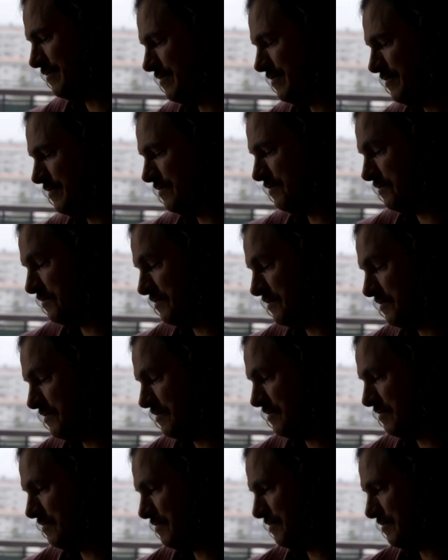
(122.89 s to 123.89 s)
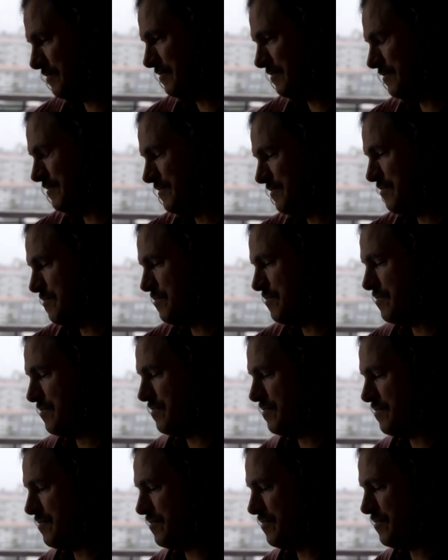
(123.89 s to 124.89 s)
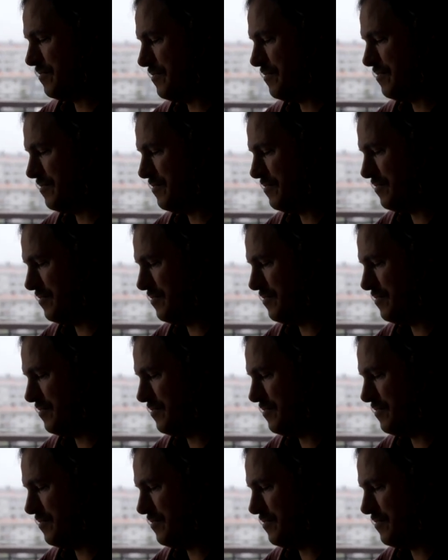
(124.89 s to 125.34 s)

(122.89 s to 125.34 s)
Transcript: But as the years went by, I came to the